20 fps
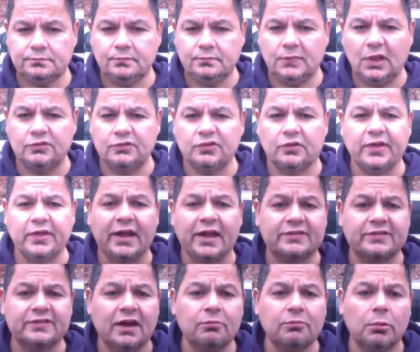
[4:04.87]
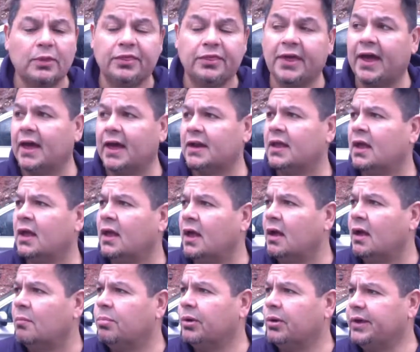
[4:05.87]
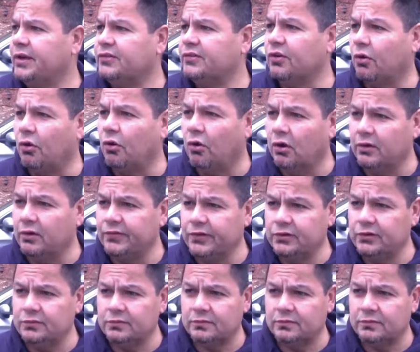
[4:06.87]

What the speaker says: So that's that with that. Please, all of you,